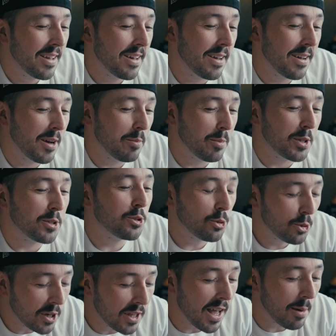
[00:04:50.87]
But
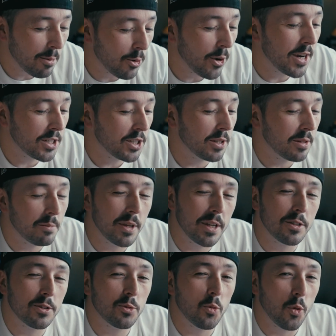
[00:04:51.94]
true collaboration
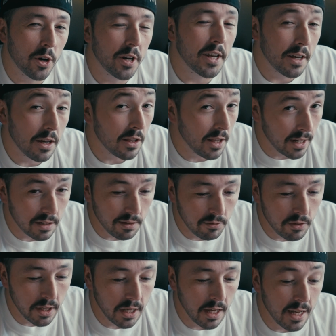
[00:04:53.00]
means working
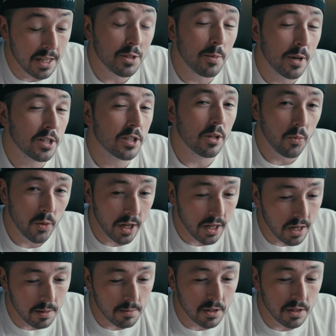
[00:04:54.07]
collectively, especially when it
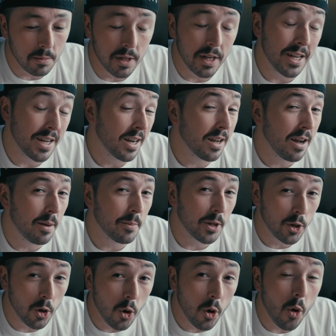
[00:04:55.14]
comes to meeting a
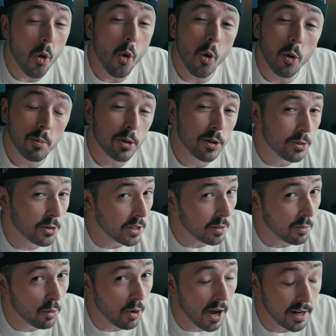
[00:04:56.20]
common goal or producing a
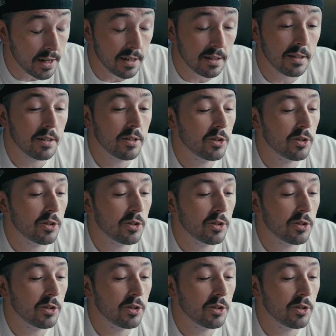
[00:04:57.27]
product.